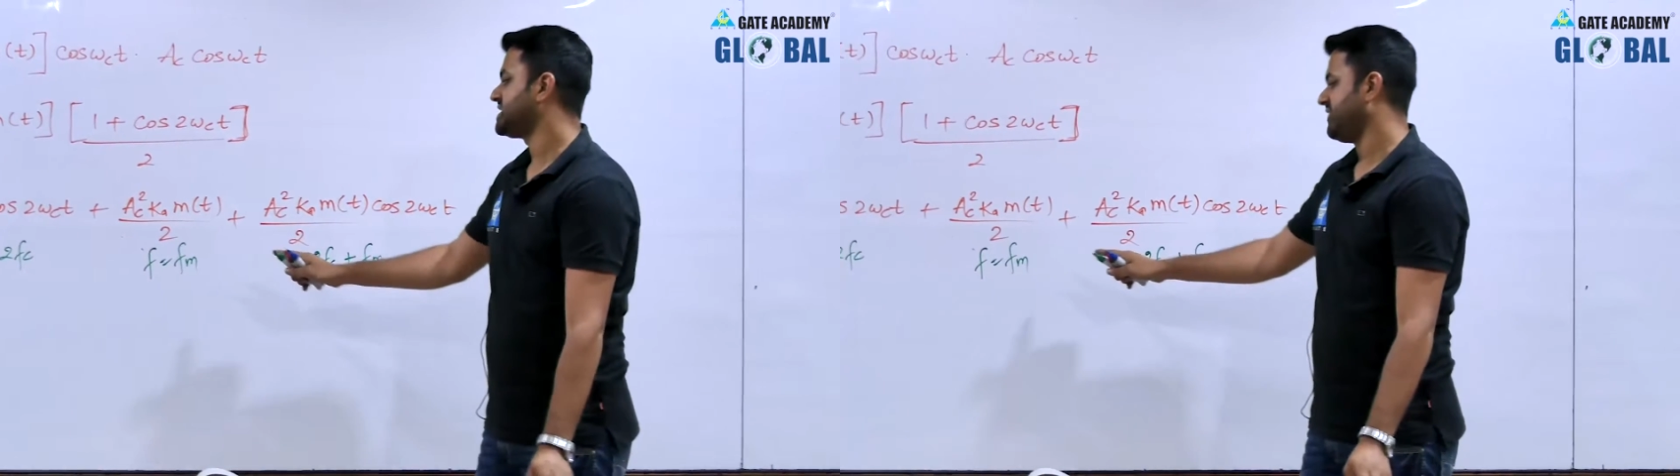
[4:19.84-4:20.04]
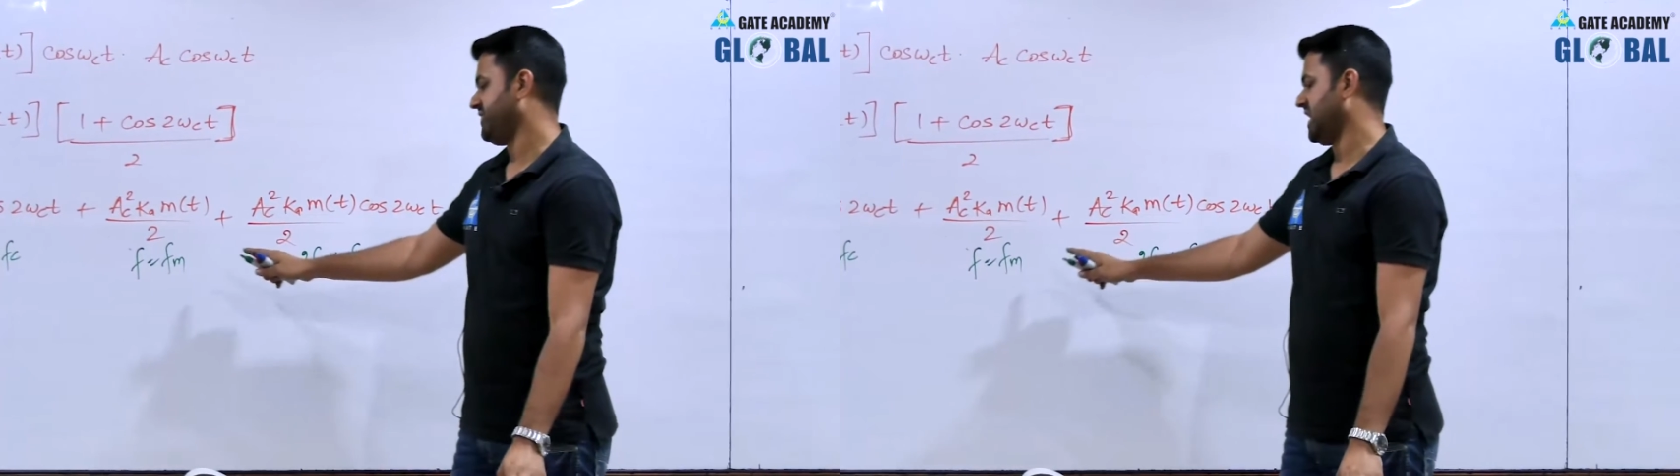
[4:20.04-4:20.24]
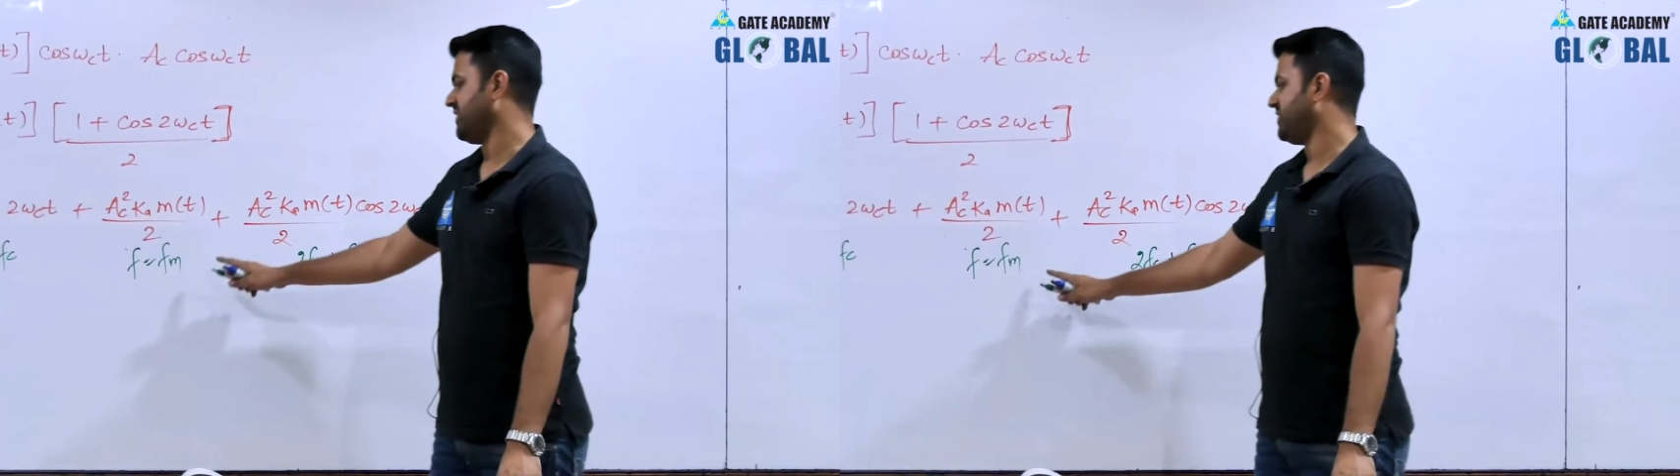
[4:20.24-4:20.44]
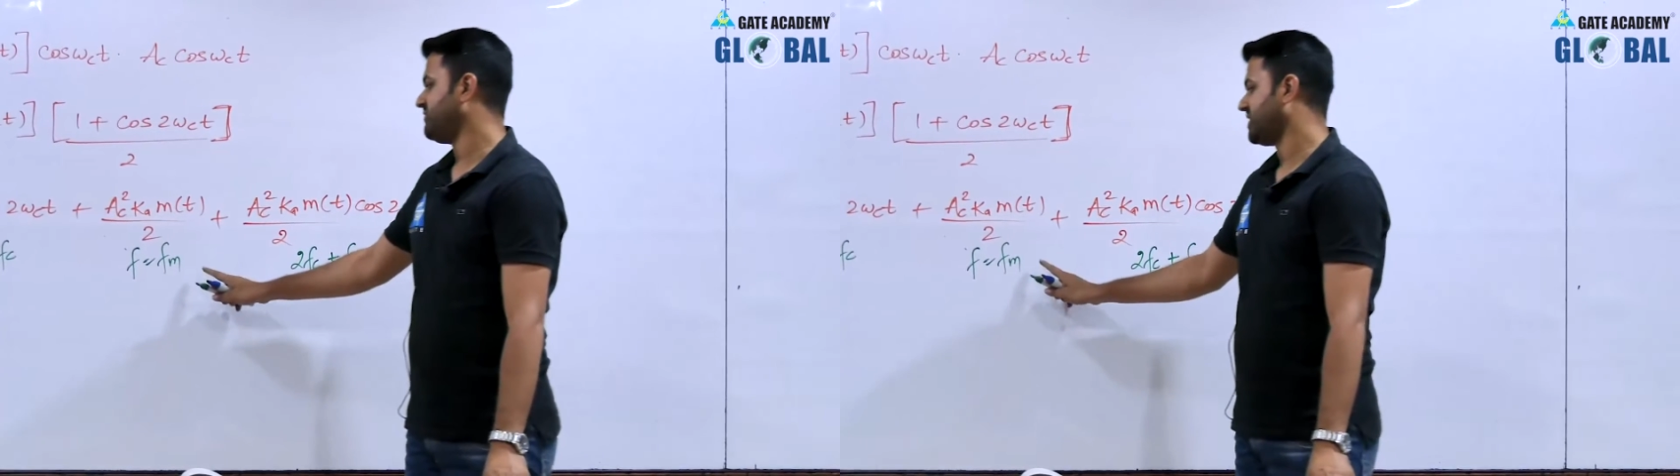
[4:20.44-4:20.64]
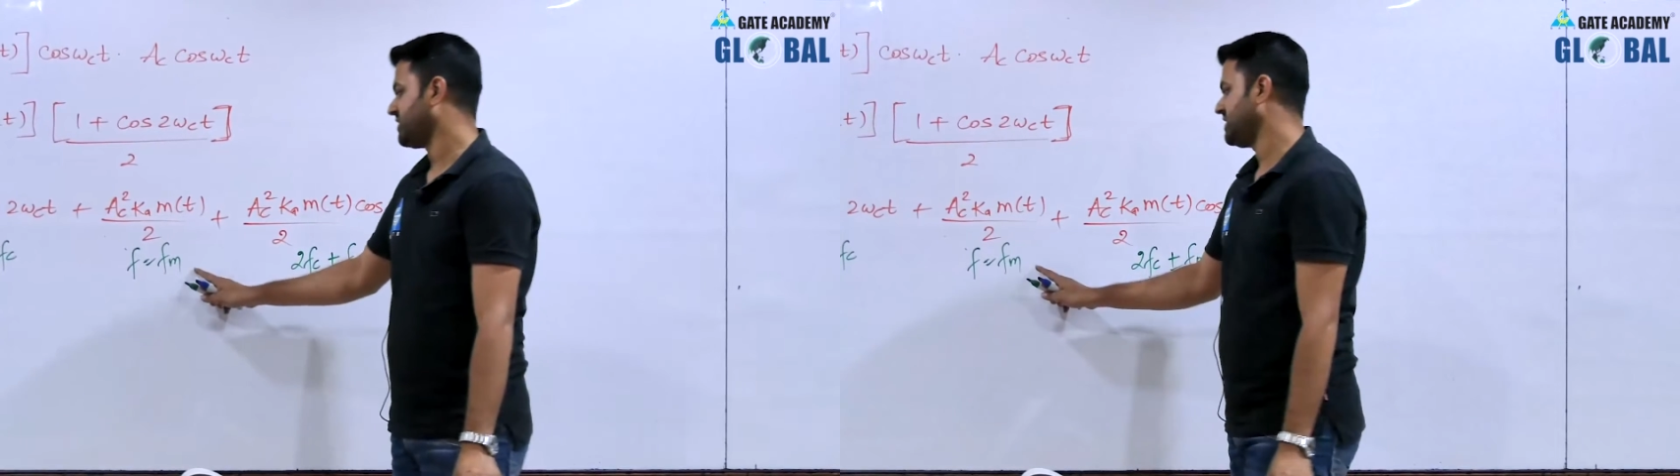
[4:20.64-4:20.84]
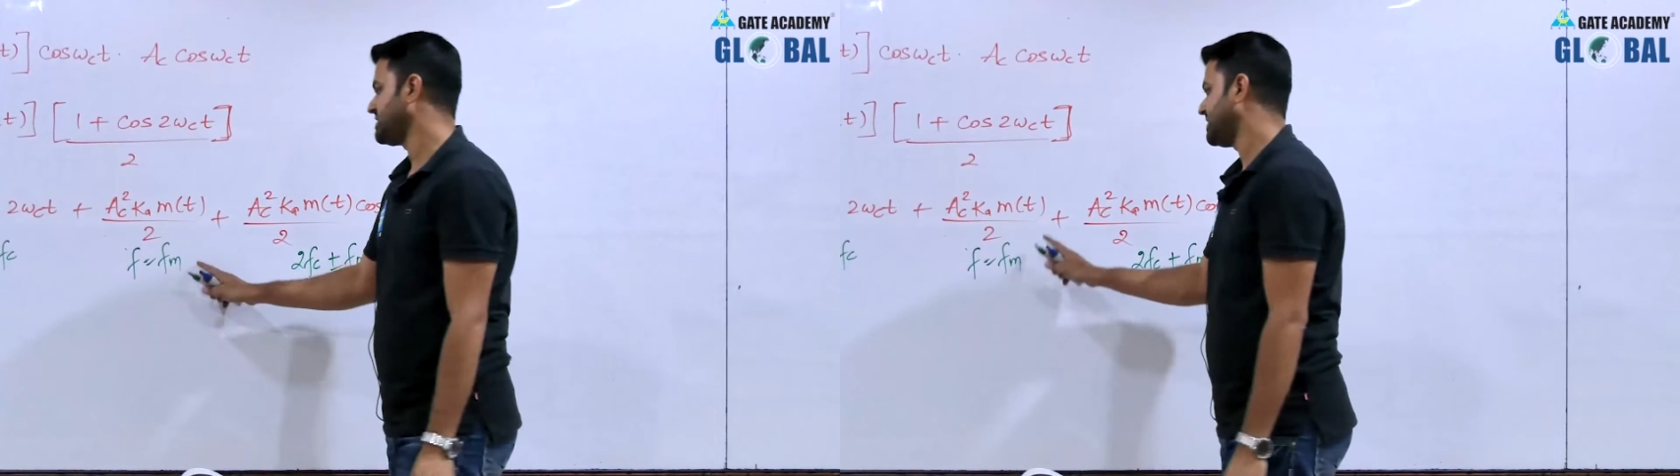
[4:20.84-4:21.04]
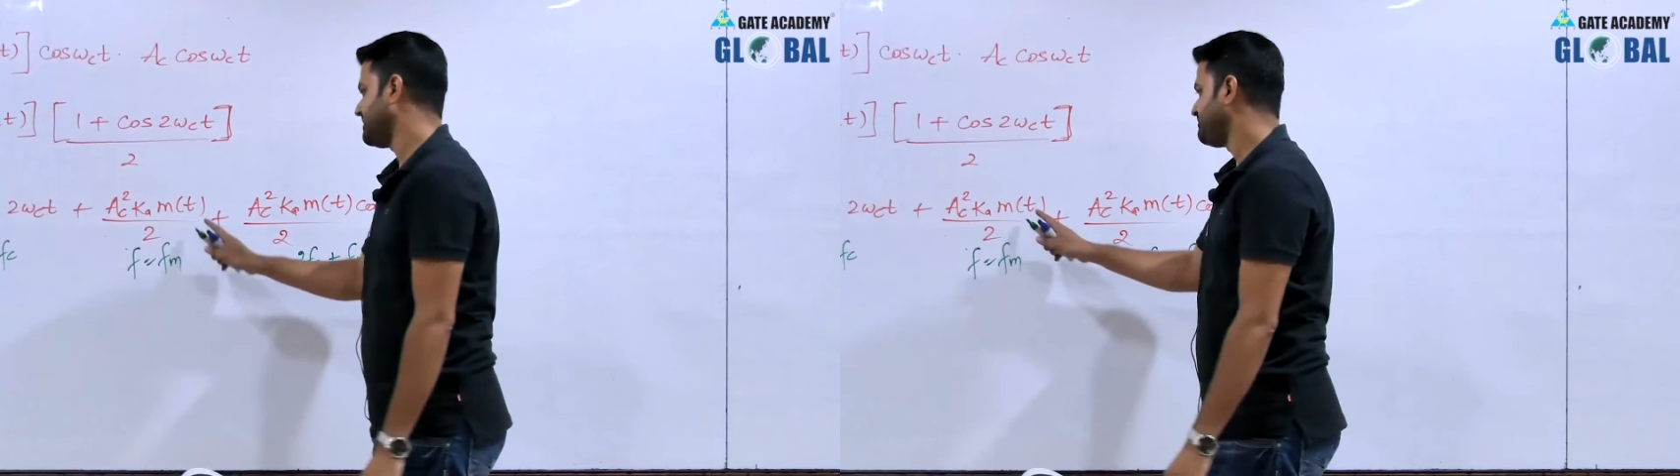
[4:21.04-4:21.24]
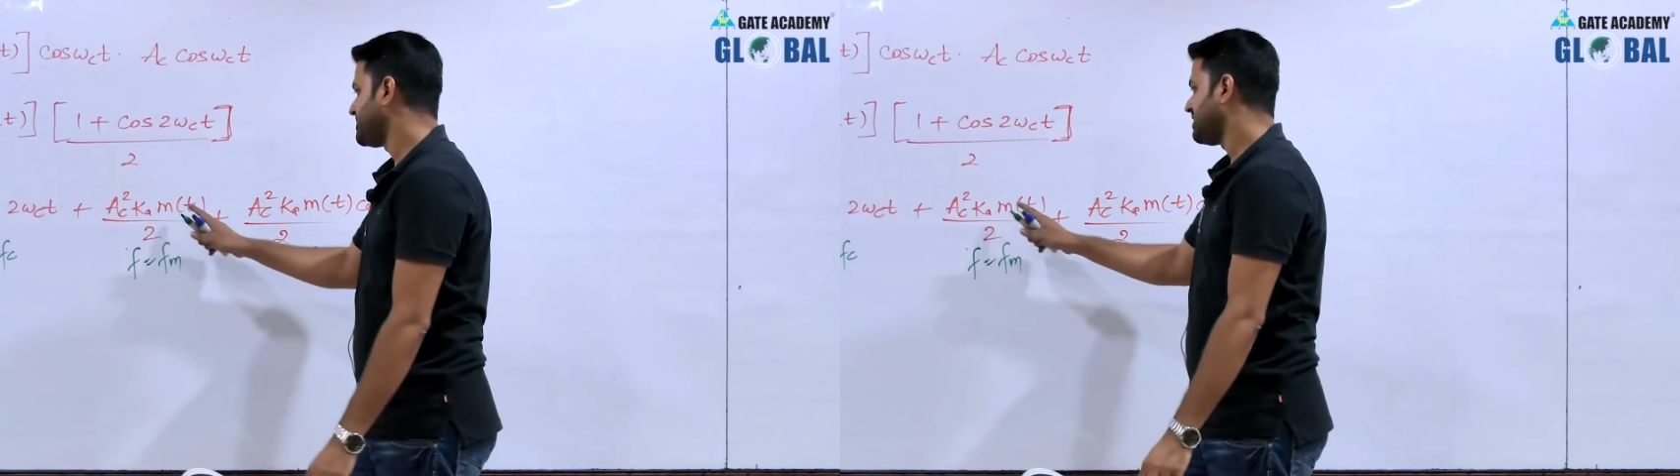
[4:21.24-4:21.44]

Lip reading: is having fm frequency,